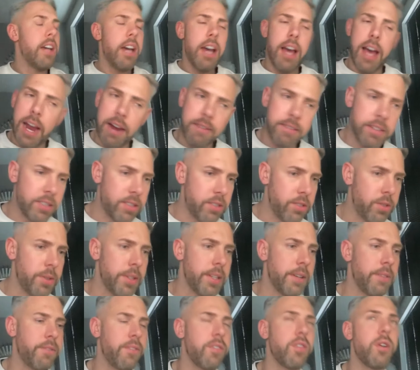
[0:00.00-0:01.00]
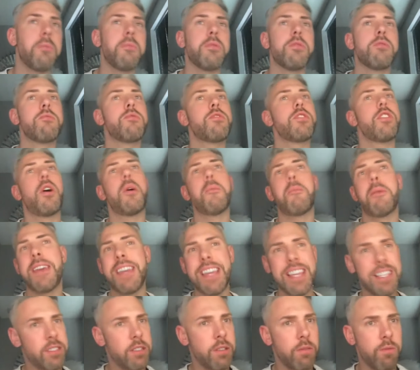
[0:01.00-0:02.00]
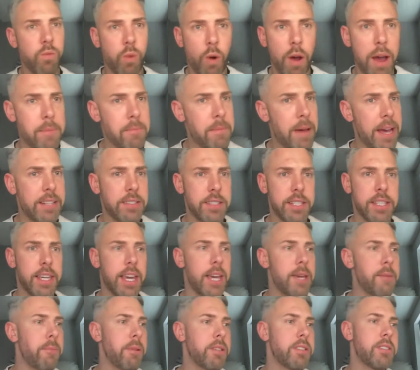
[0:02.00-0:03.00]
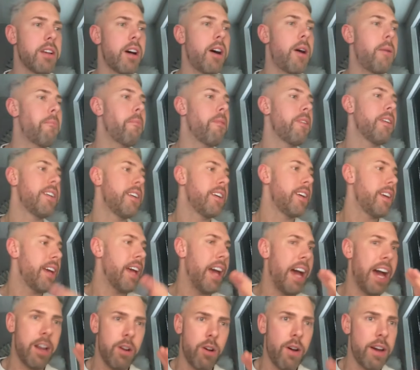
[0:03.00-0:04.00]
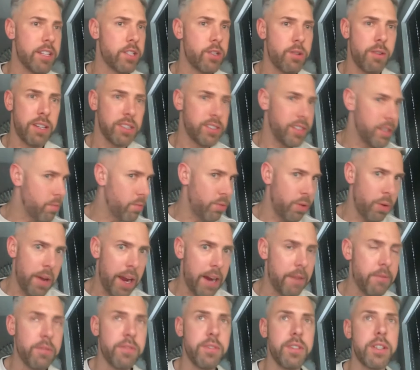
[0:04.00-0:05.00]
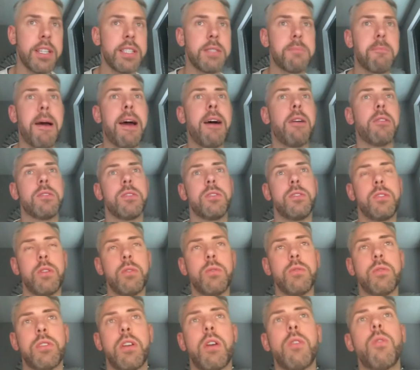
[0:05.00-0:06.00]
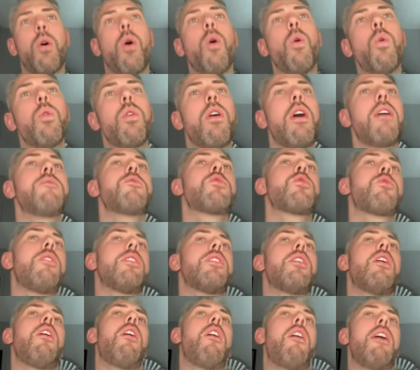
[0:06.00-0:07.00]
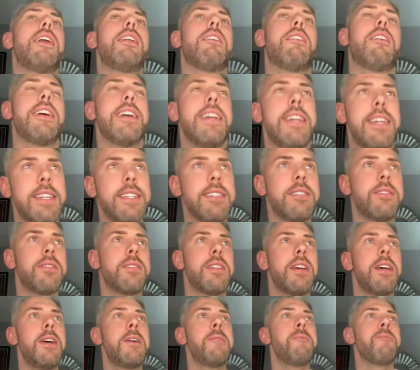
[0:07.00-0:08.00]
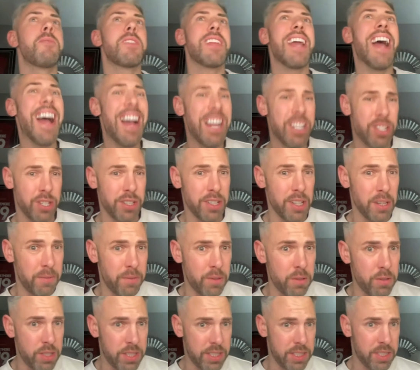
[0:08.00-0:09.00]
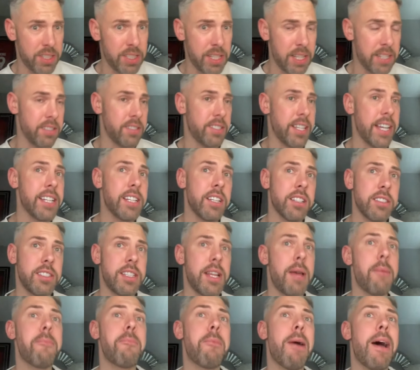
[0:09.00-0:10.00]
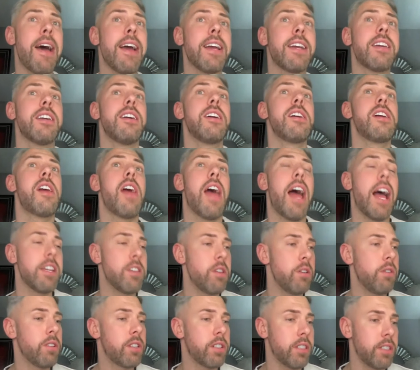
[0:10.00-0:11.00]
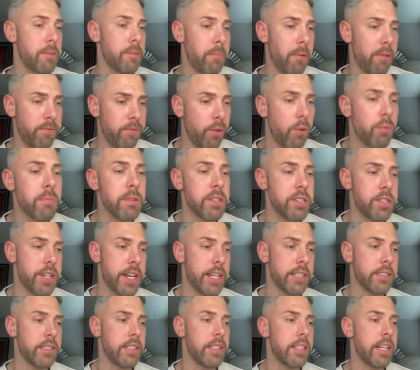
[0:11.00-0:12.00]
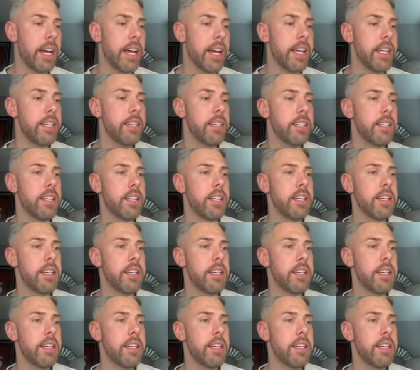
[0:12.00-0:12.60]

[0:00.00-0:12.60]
Harris is doing a phenomenal job. He is the right man to keep us up, and I trust he will do everything in his power to do so. All I'm trying to highlight is, actually, if you take a step back and you look at the performance yesterday,